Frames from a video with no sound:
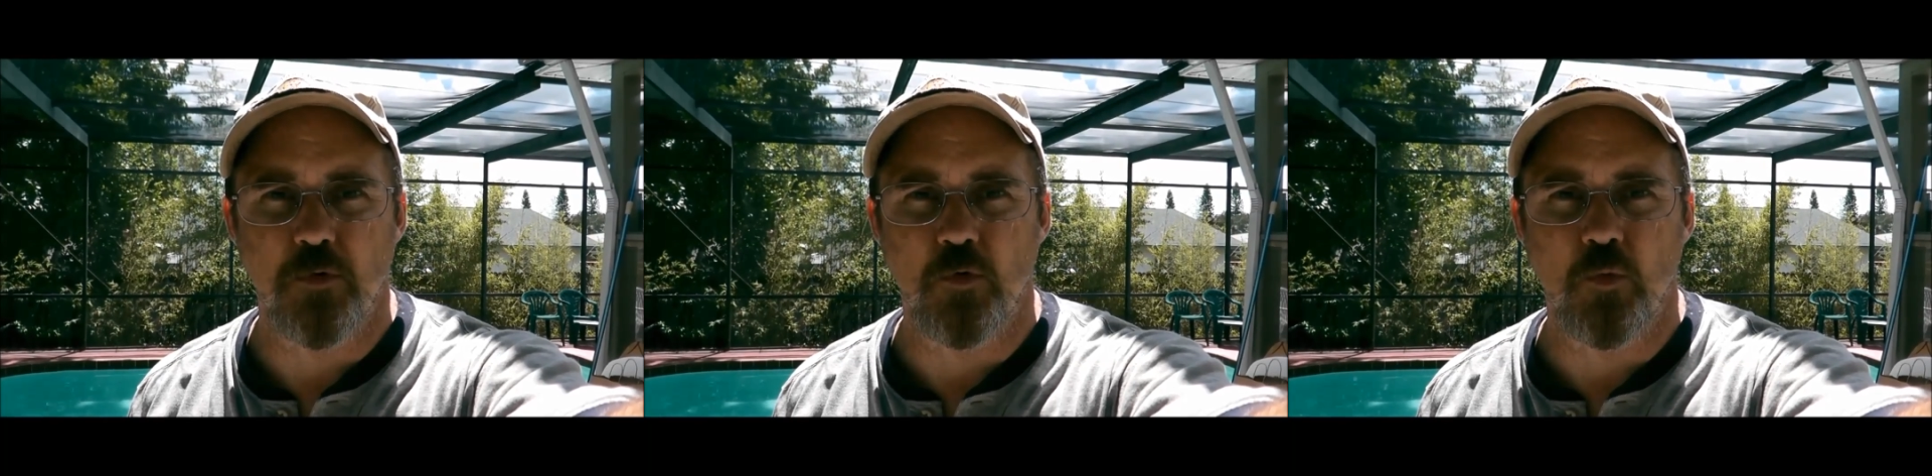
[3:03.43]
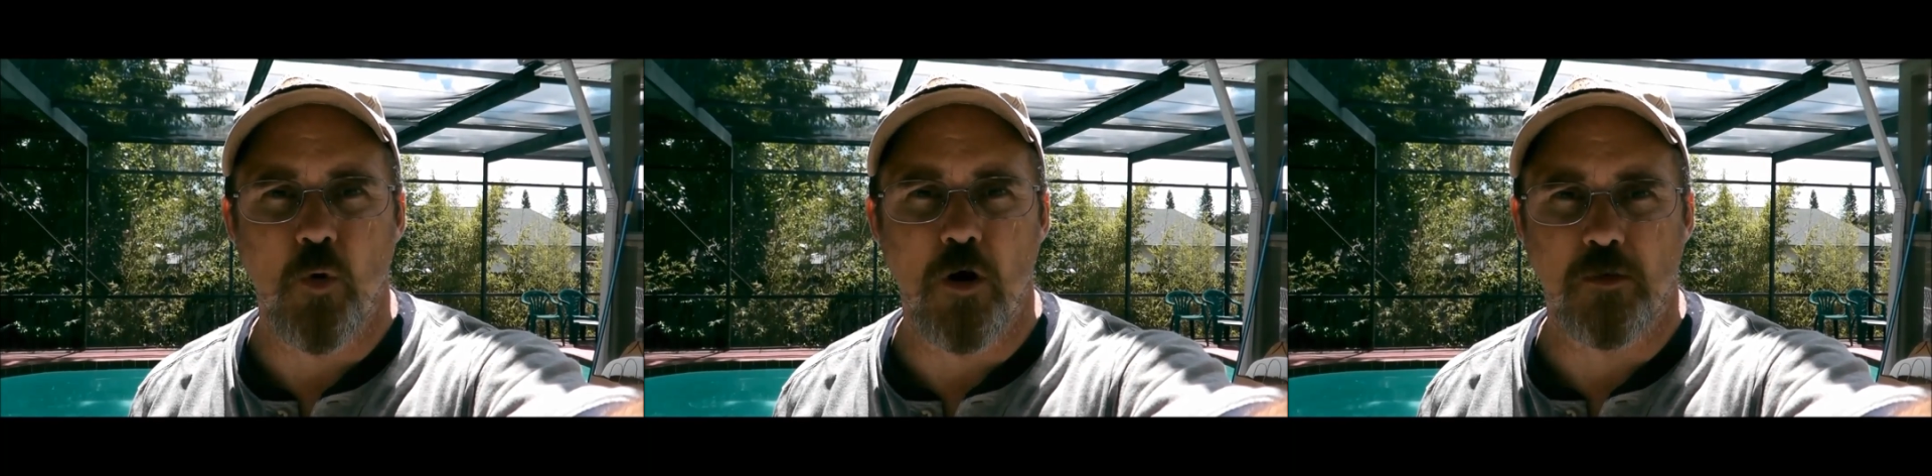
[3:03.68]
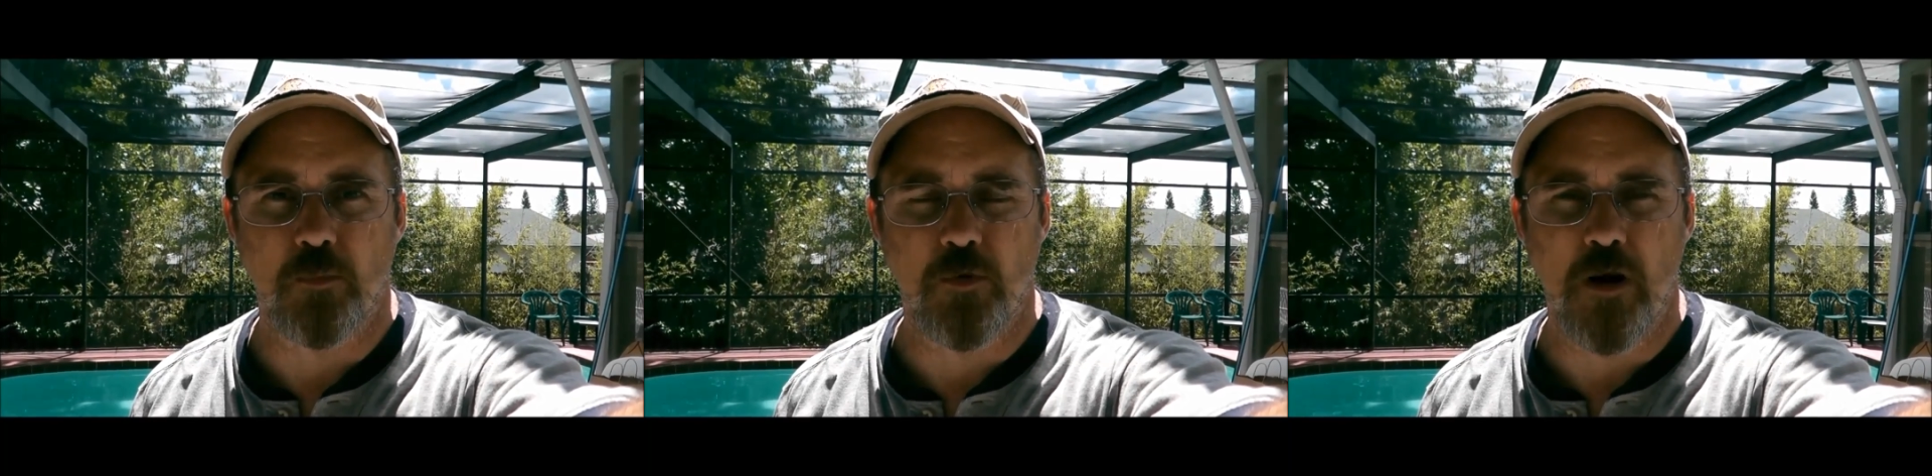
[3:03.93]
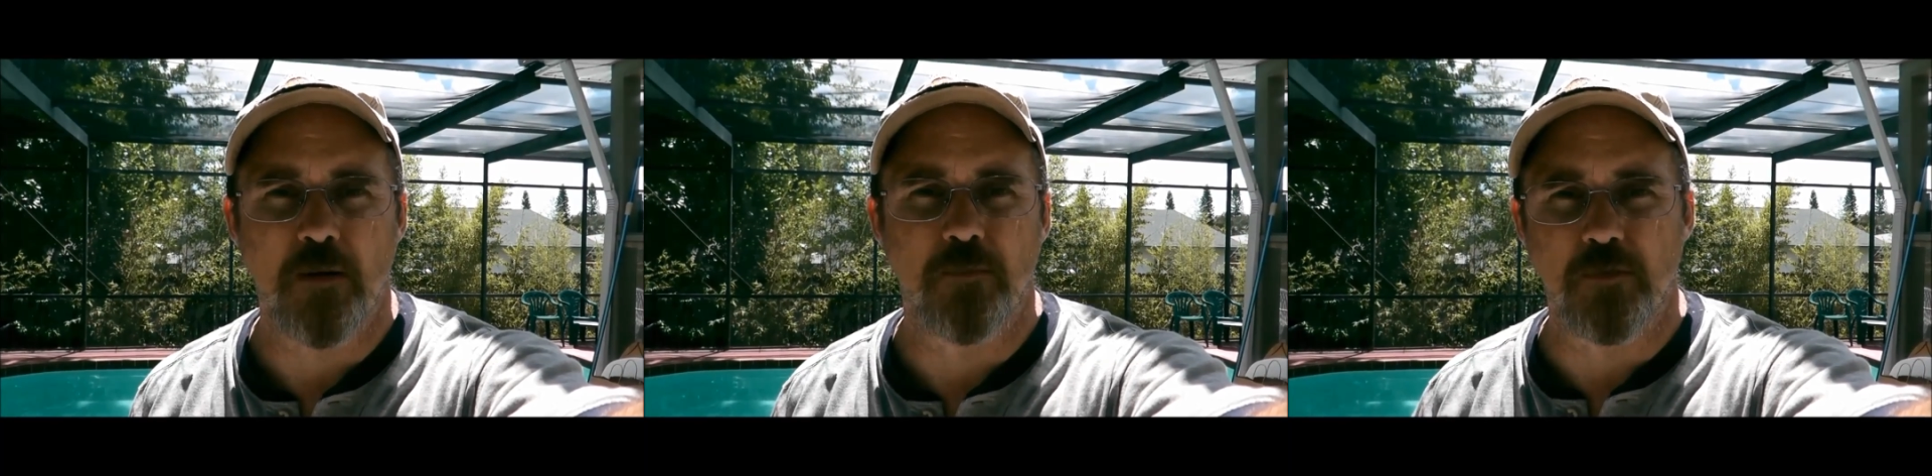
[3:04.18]
Pool Water
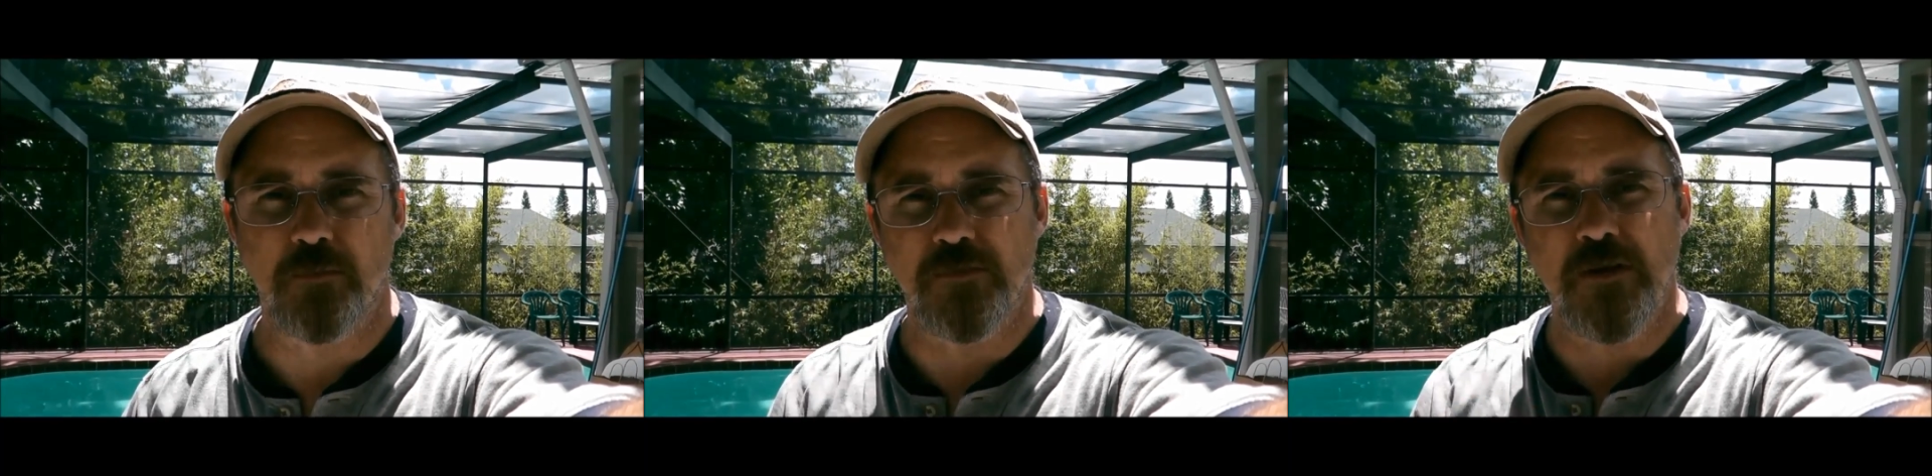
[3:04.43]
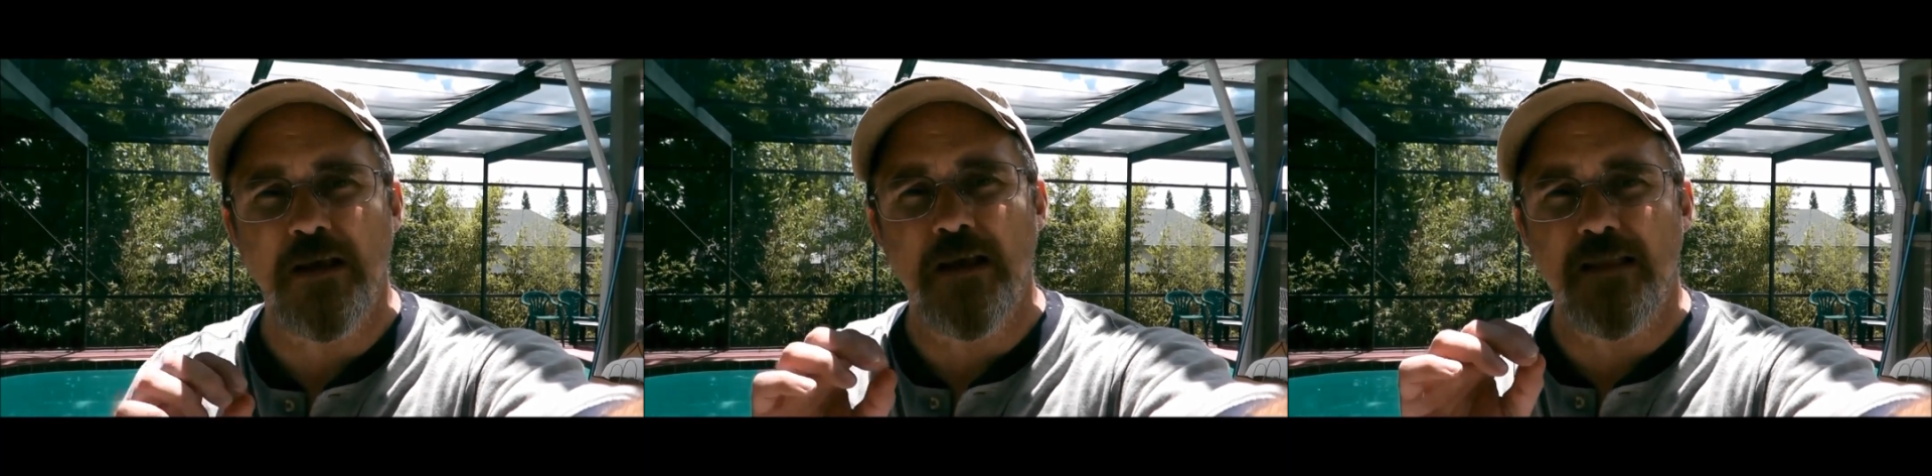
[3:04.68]
Problems.